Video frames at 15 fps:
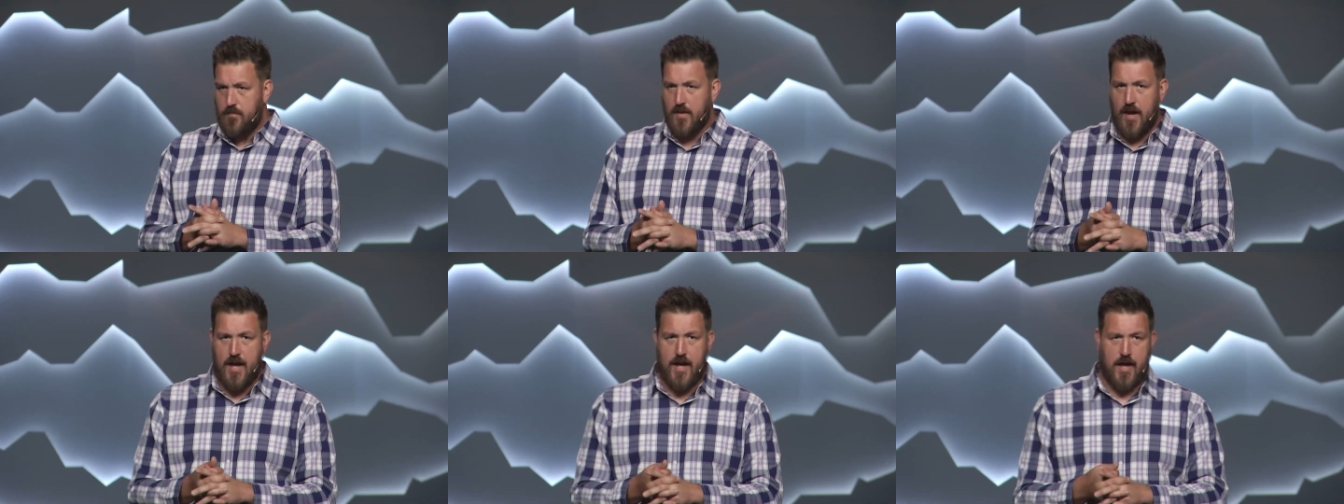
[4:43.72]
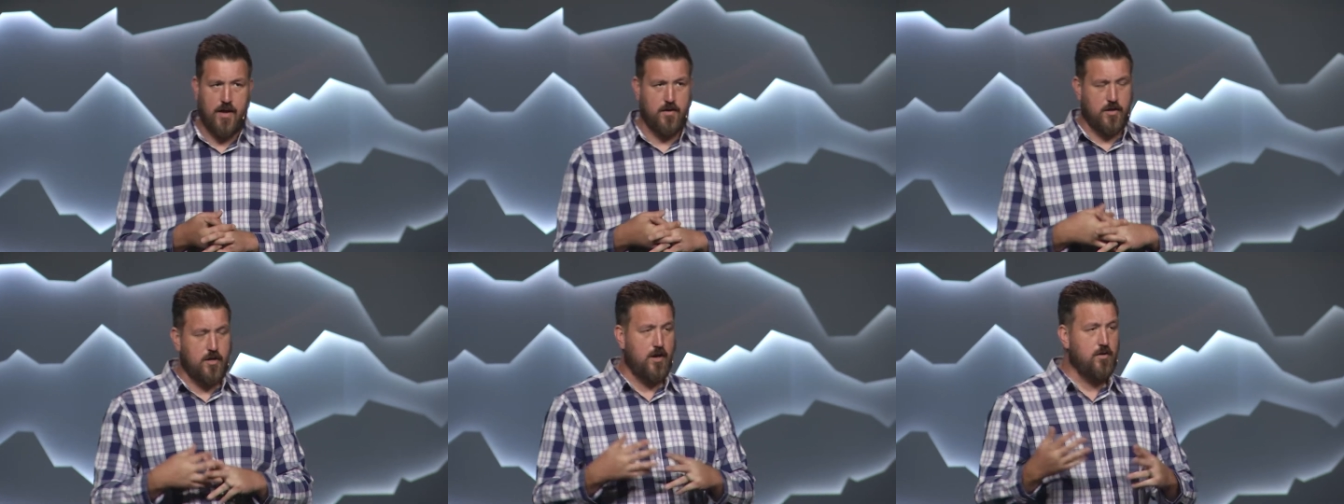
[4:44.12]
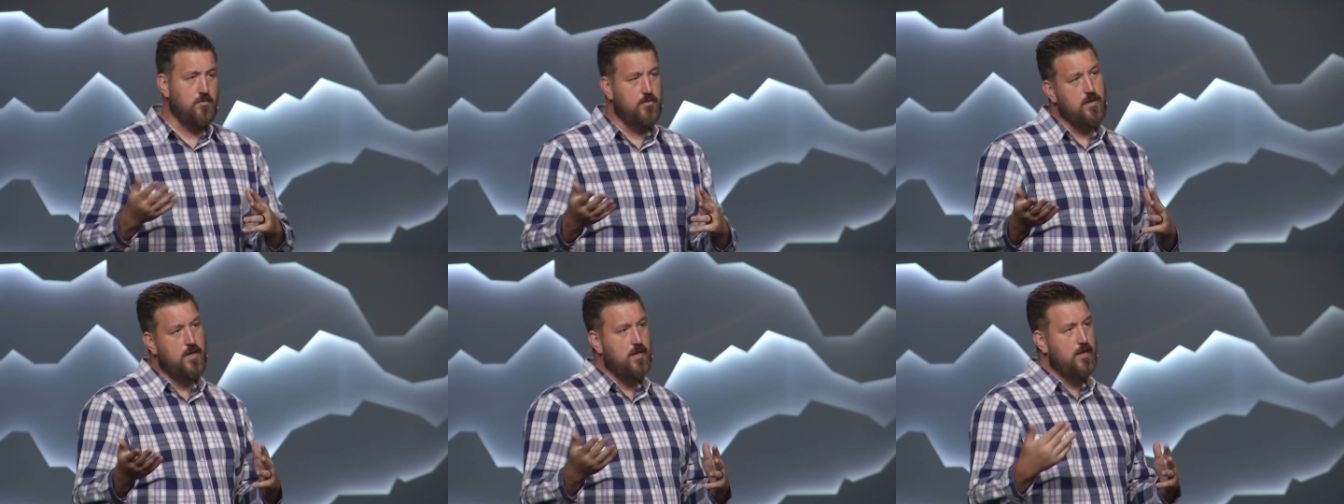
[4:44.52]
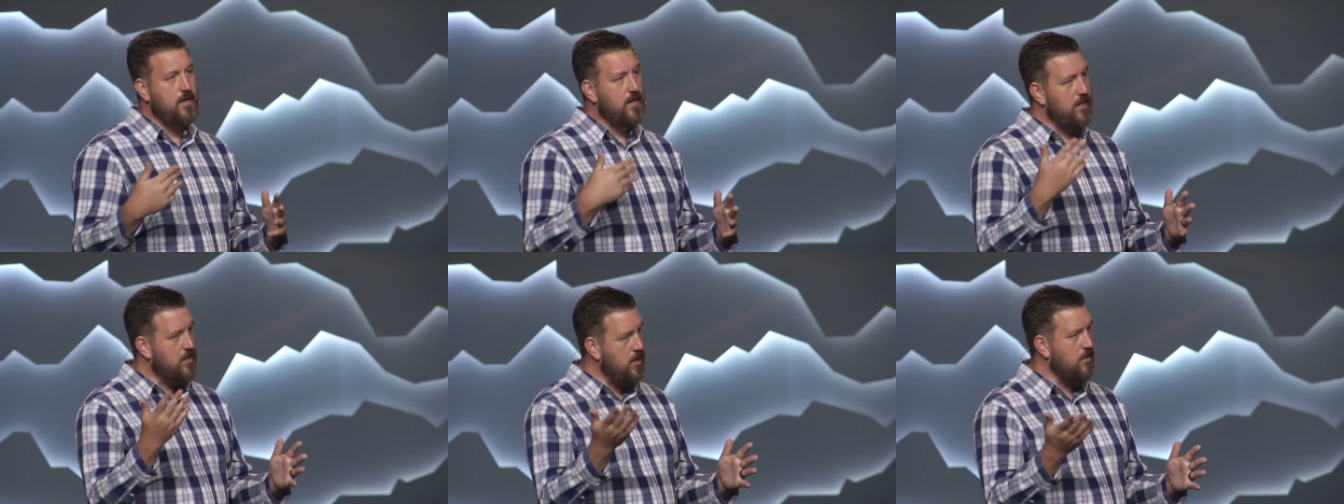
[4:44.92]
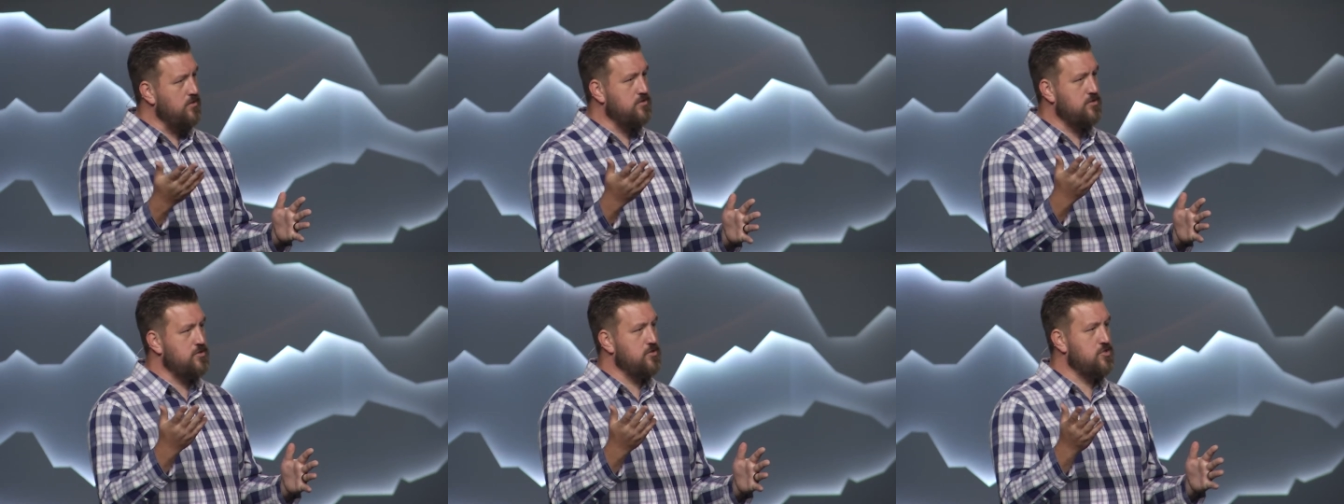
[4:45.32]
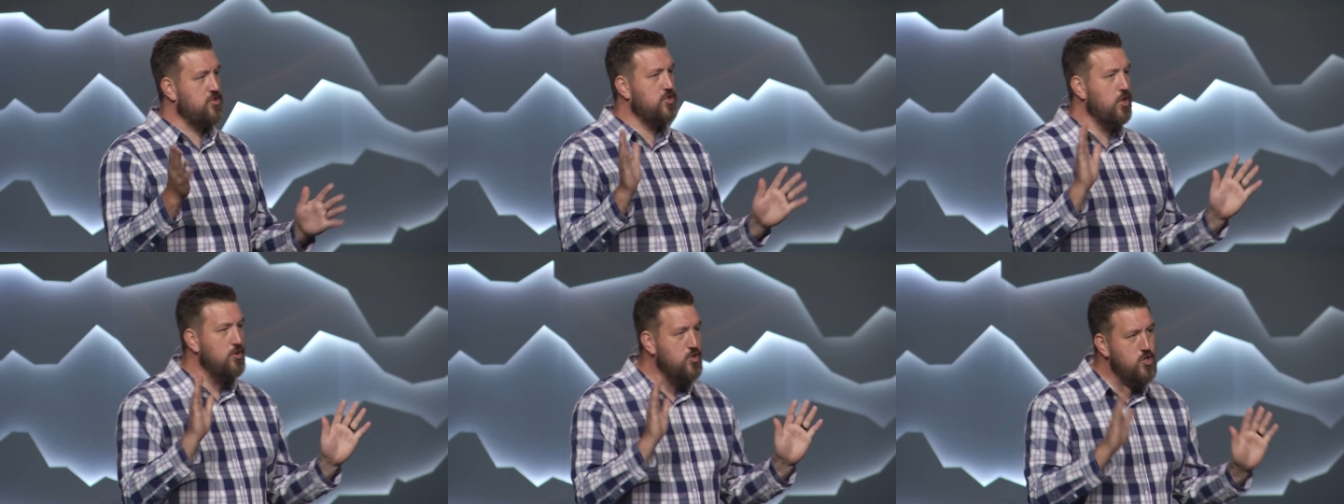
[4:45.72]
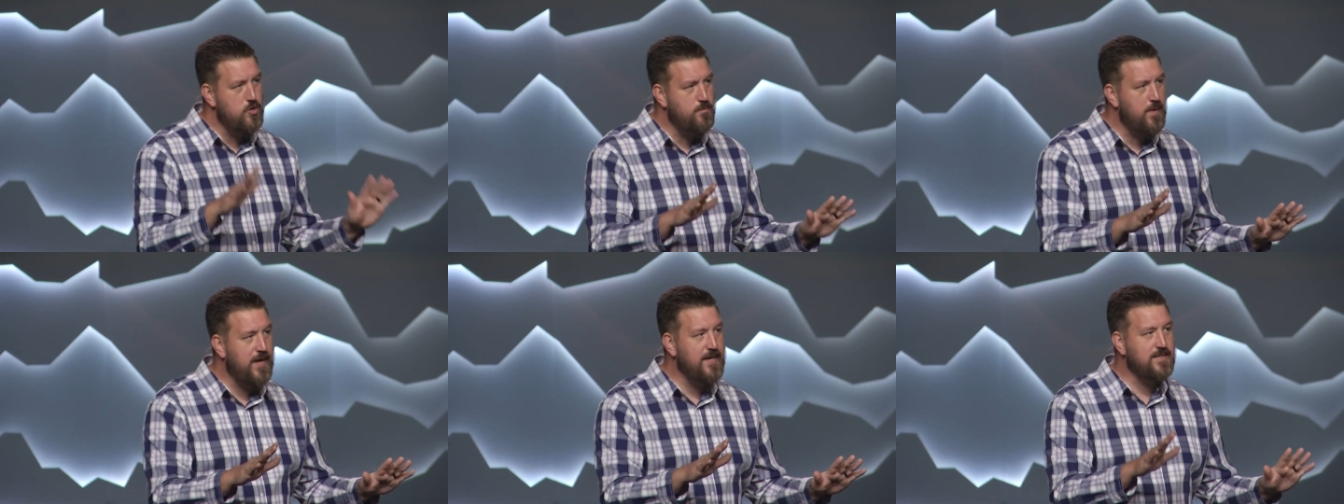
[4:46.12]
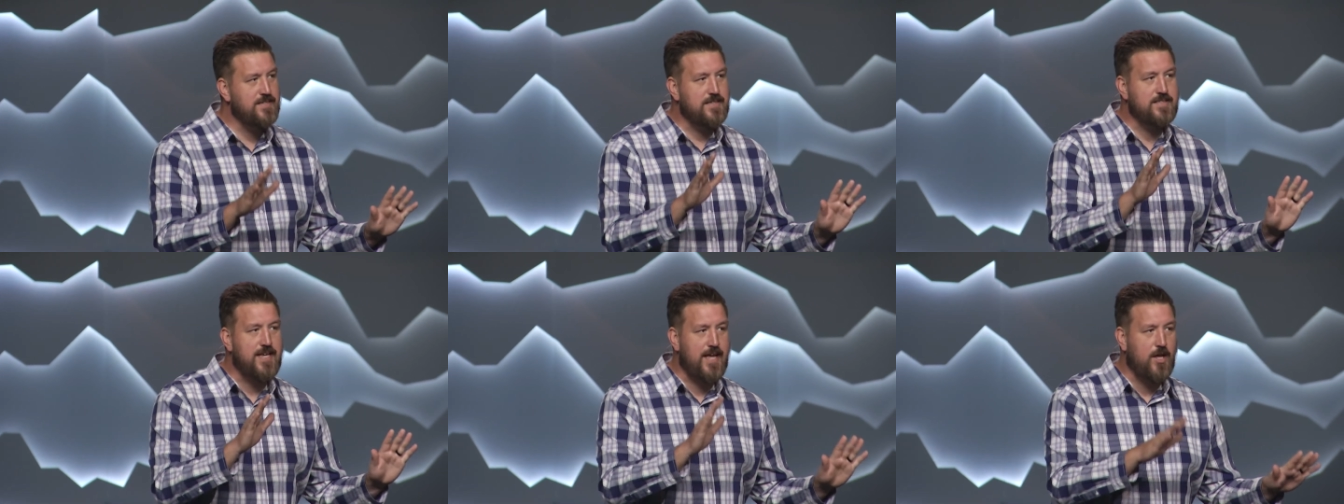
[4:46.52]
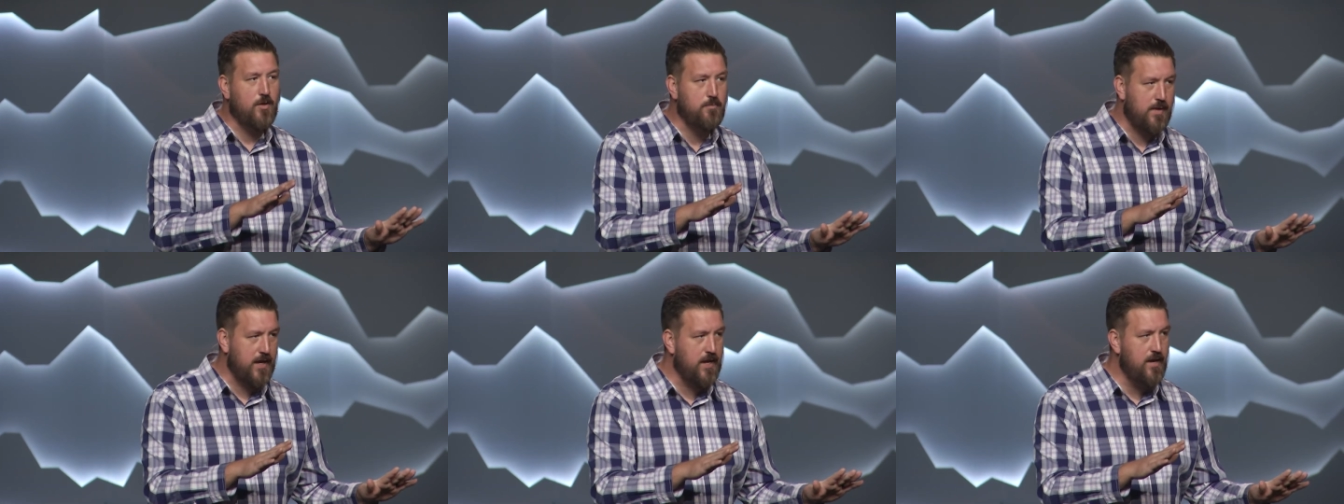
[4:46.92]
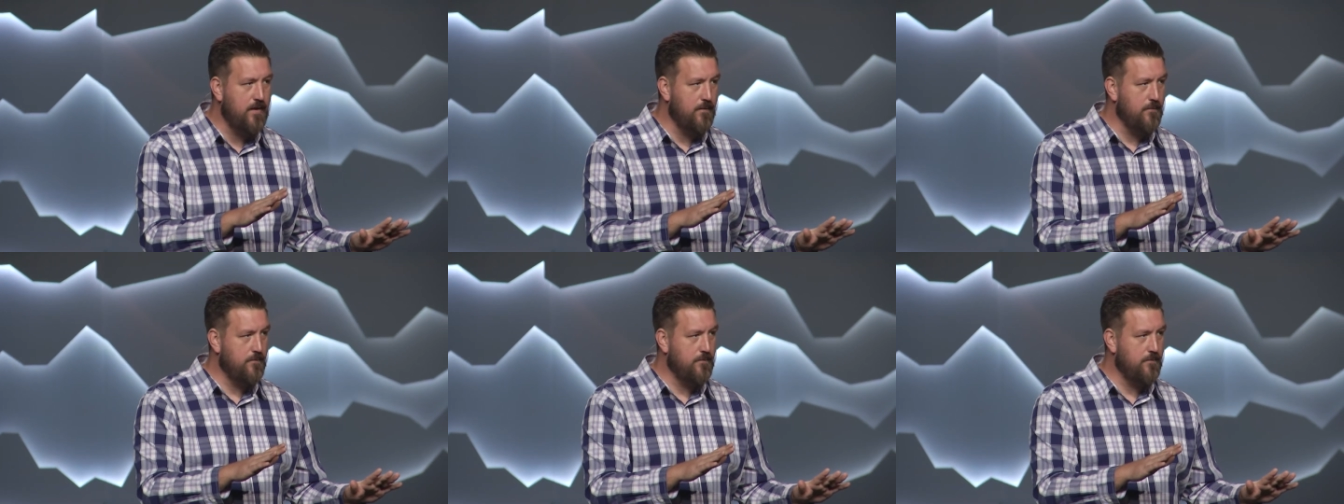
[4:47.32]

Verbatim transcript: uh, you know, he goes, So you mean to tell me